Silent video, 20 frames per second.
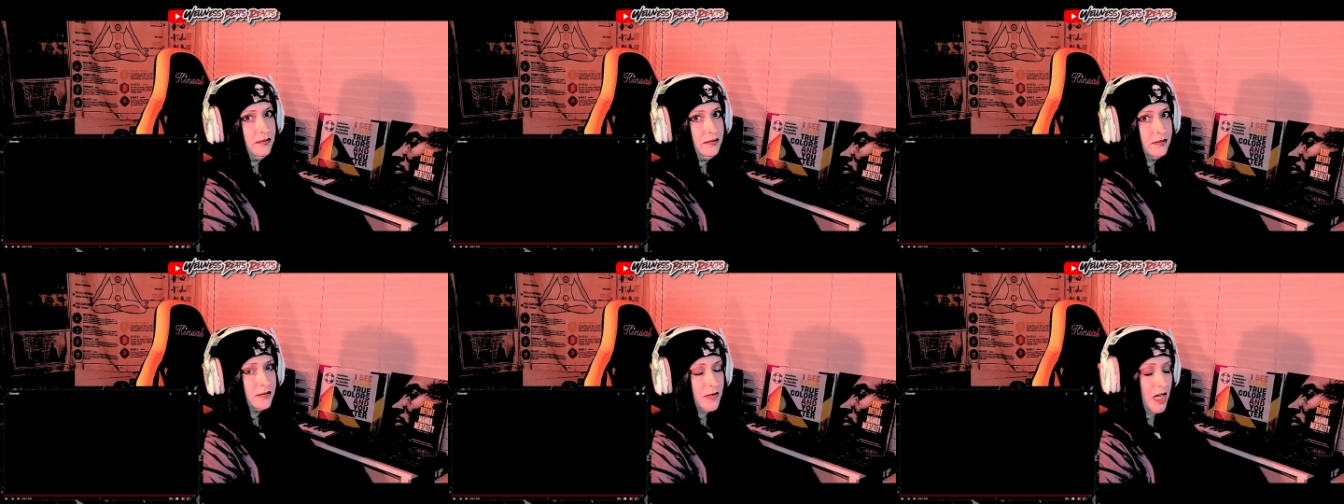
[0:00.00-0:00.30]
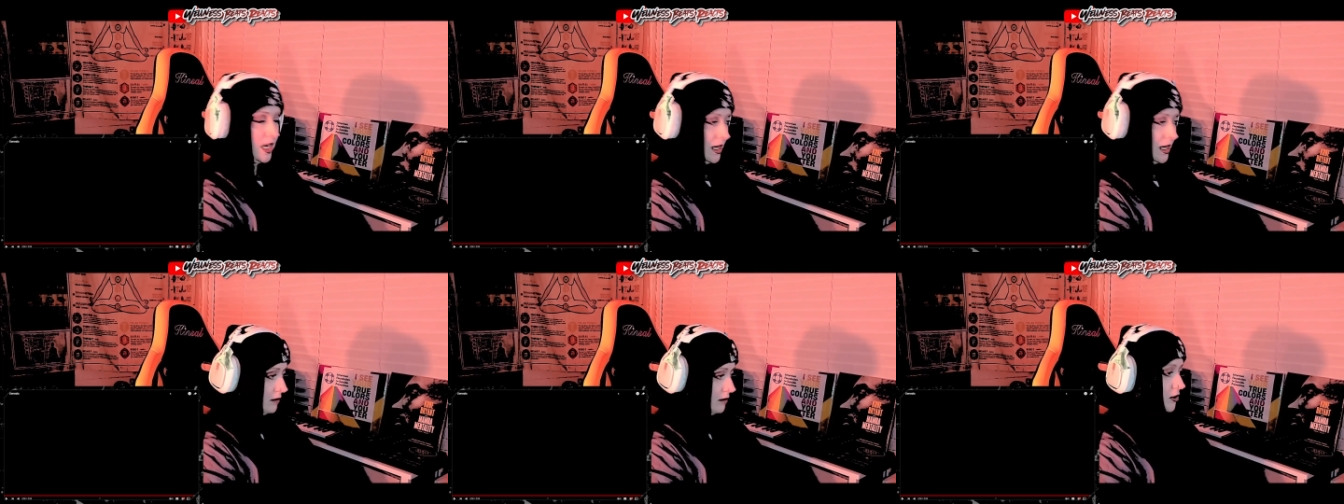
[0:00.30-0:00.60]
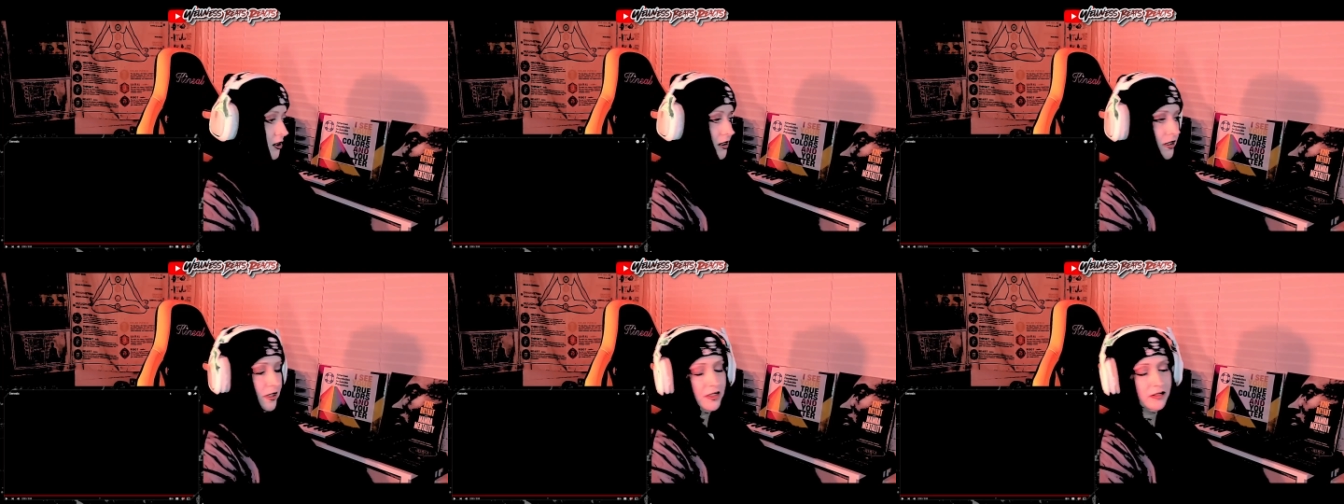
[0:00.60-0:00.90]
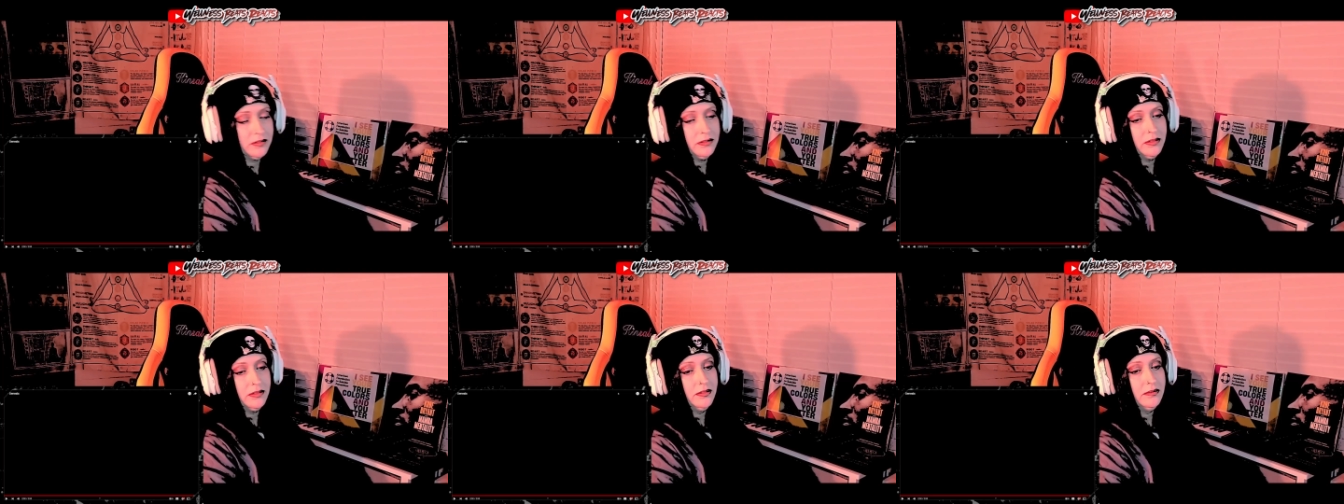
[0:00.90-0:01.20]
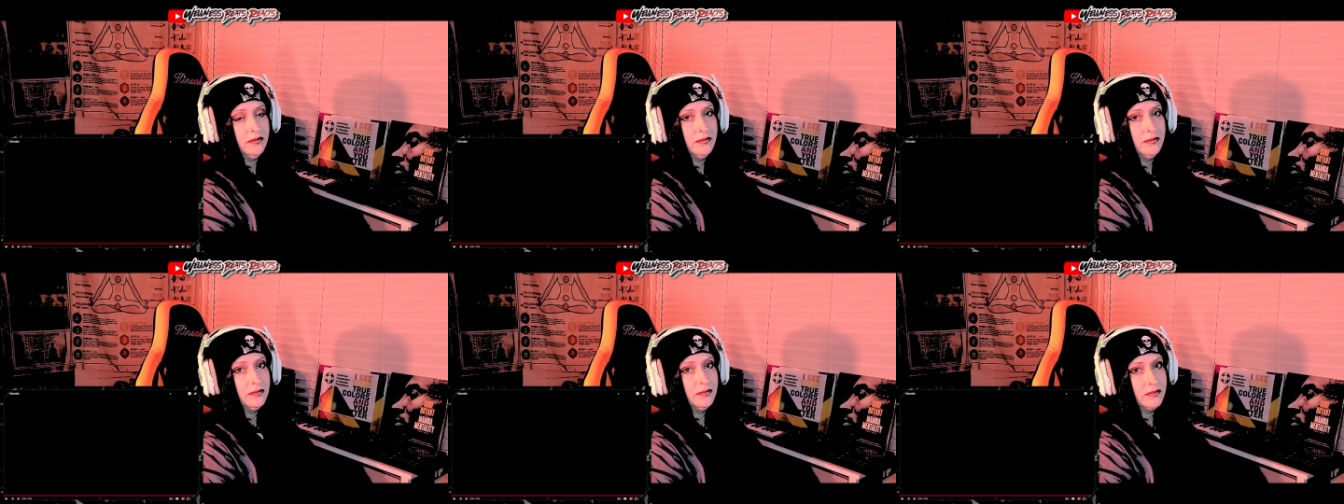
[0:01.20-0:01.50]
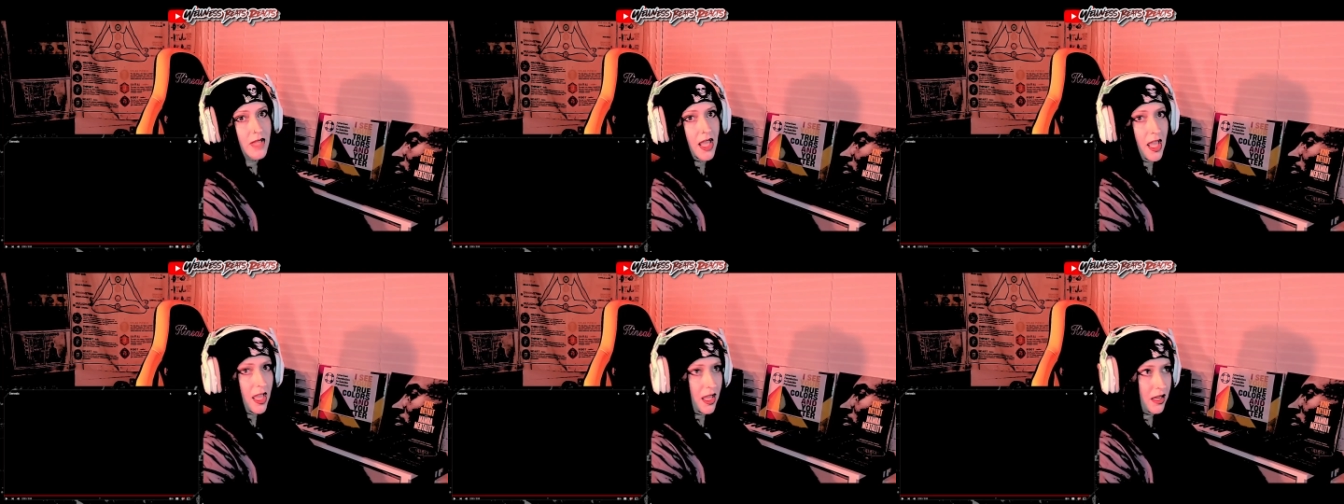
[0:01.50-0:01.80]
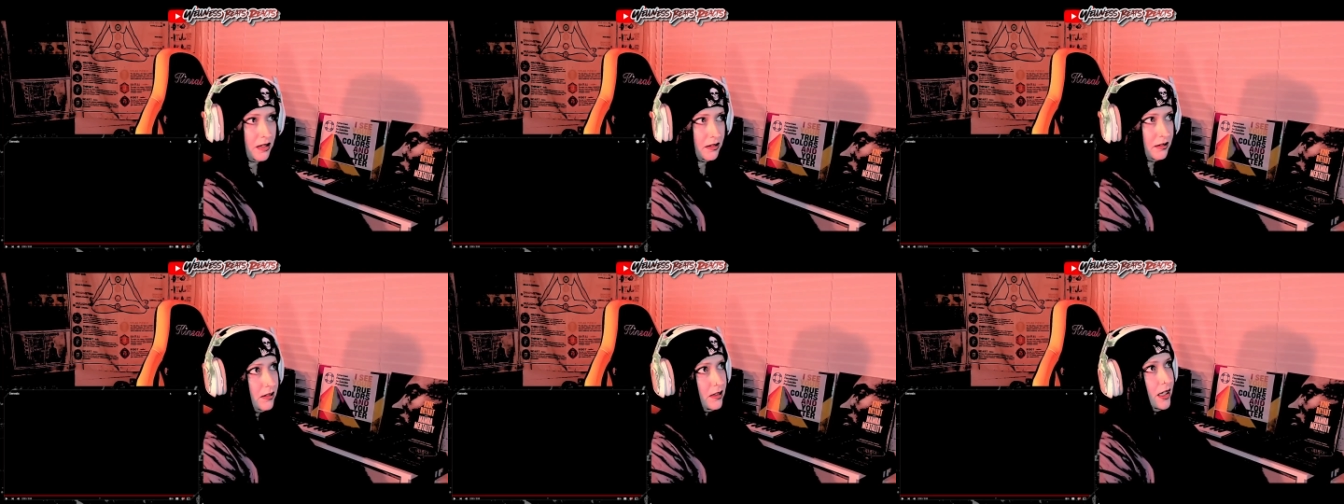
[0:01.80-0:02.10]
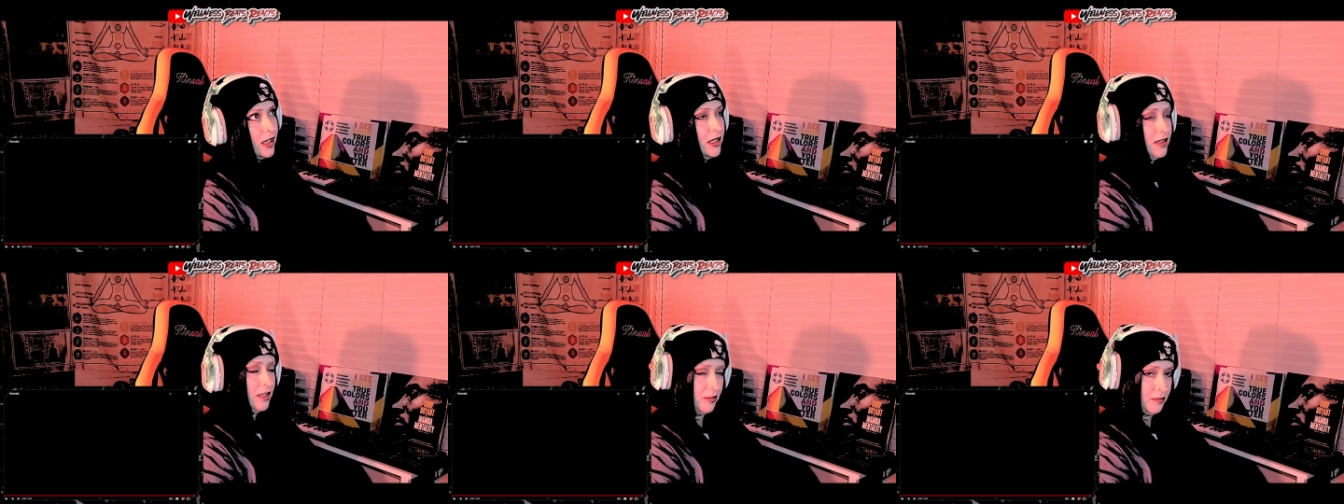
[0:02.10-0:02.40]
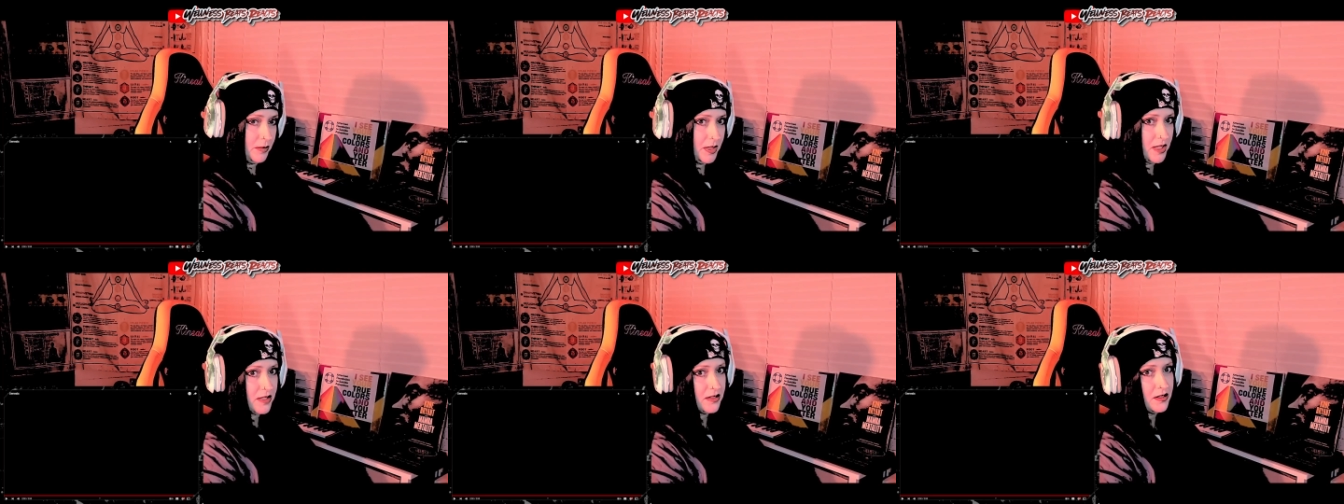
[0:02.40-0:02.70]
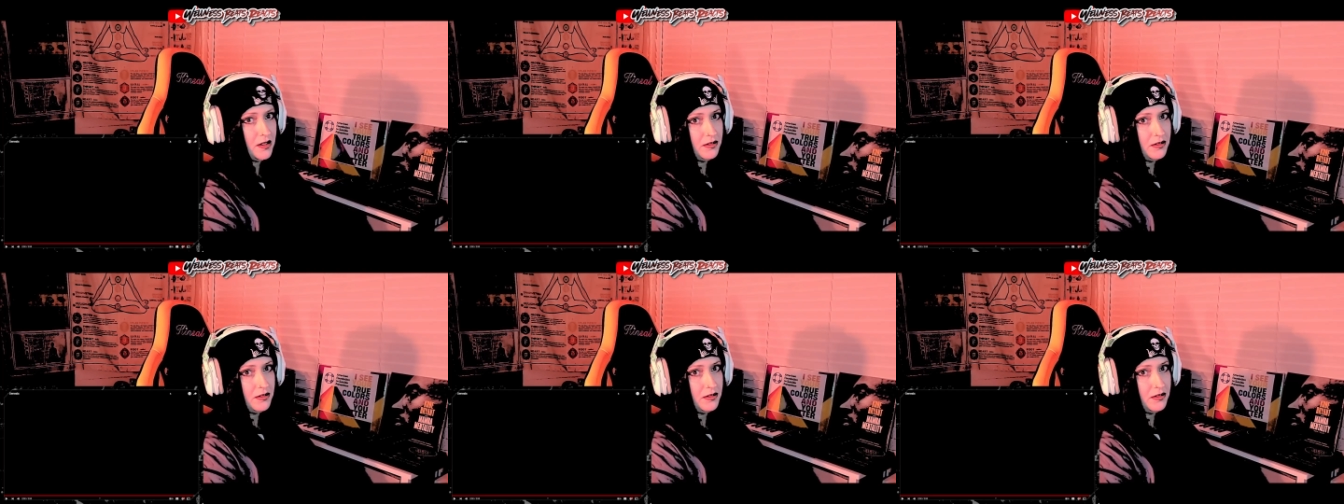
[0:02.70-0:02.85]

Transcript: I am good enough. And I love myself.